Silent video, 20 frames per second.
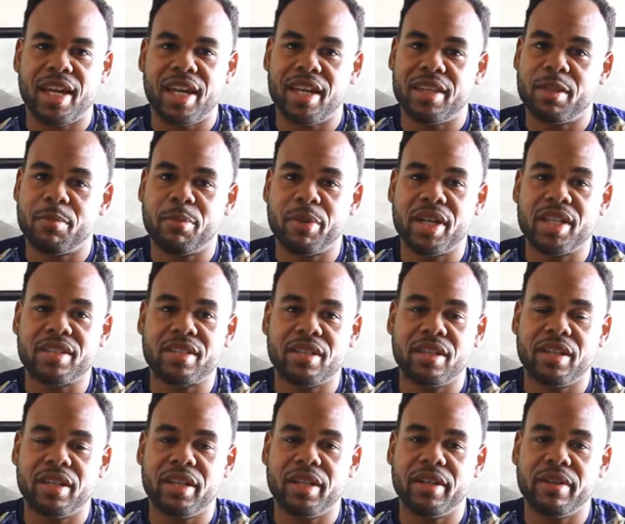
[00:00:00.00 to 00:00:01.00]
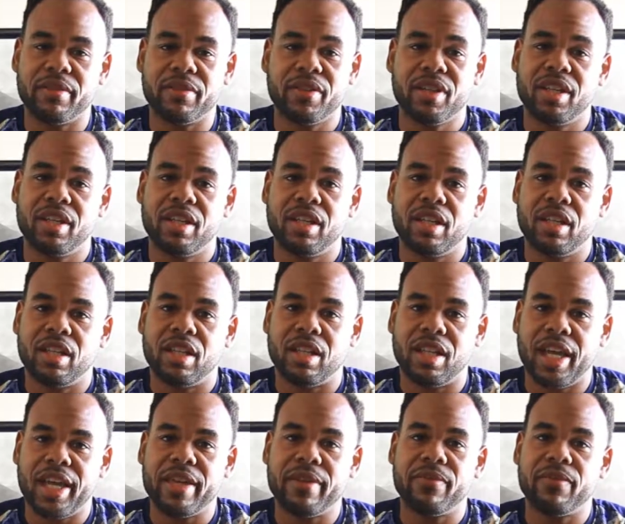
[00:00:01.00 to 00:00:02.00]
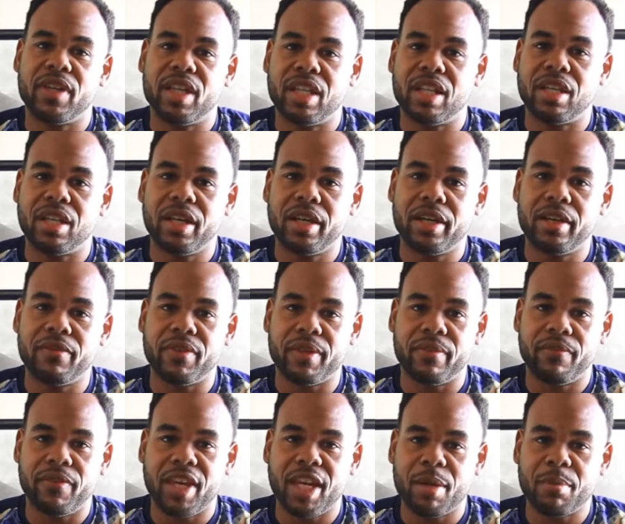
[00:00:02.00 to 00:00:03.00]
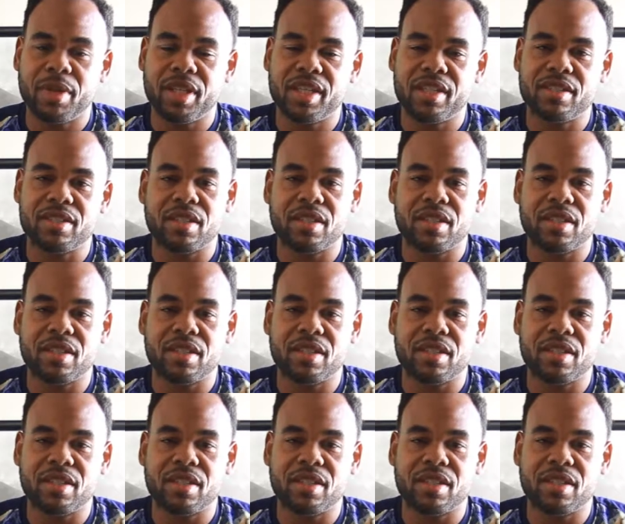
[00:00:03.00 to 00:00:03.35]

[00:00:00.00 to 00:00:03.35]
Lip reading: I had the present of life and love and family.